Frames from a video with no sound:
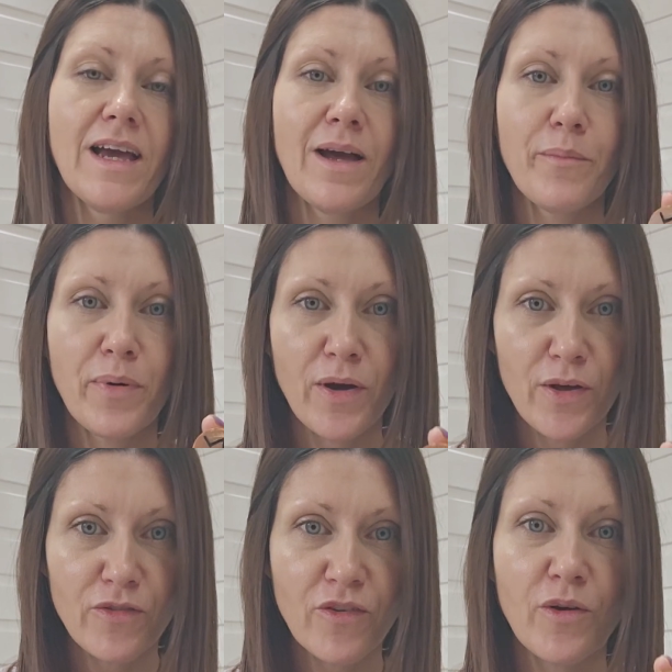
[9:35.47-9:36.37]
And
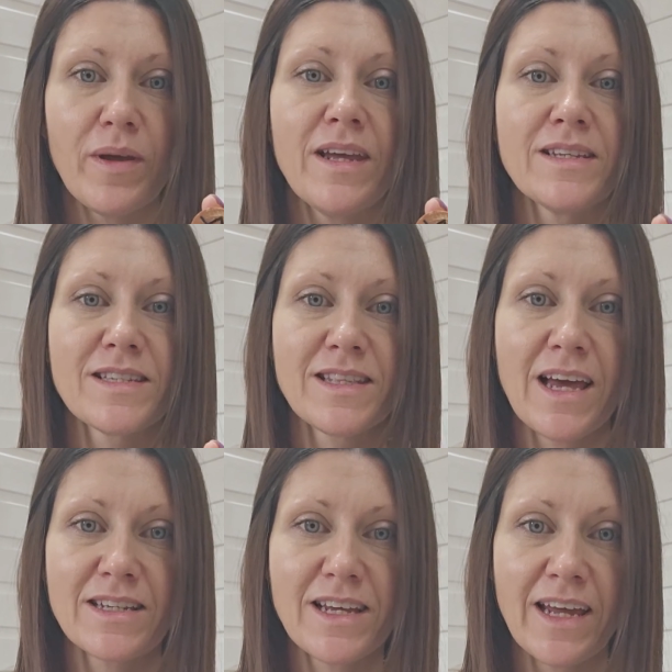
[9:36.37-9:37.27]
Perthrow is
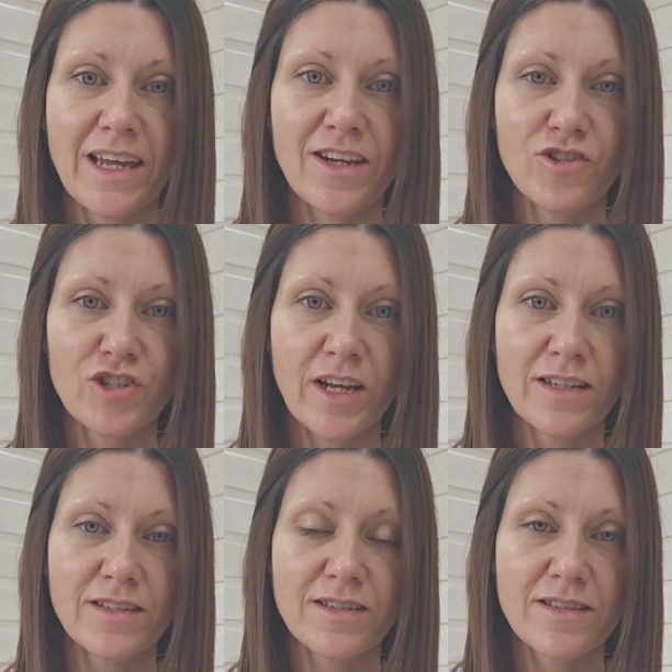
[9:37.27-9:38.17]
that taking a
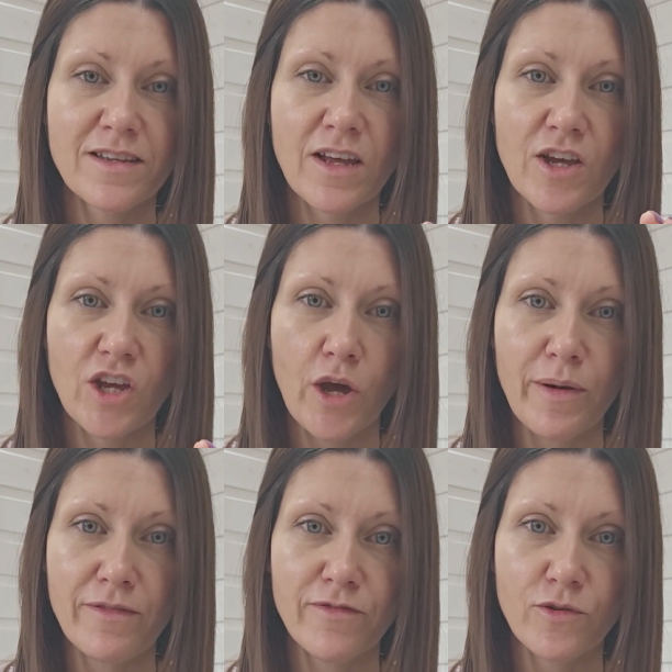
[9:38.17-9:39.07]
chance,
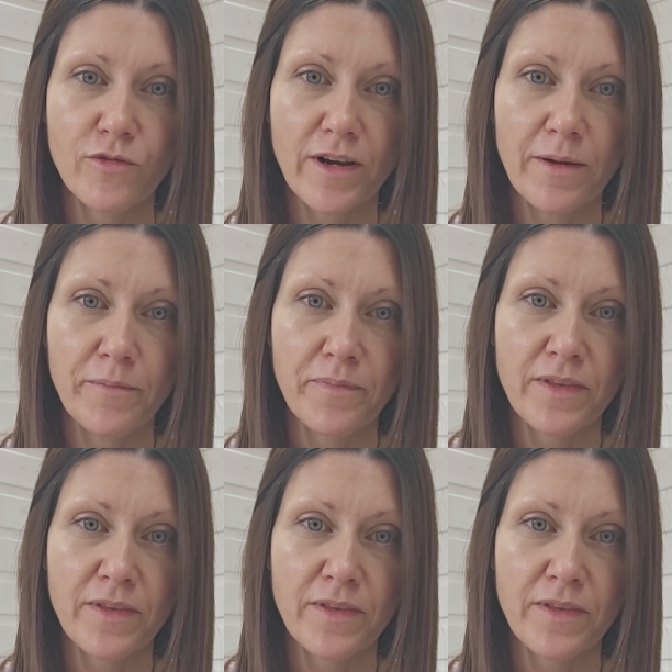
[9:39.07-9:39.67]
going for it.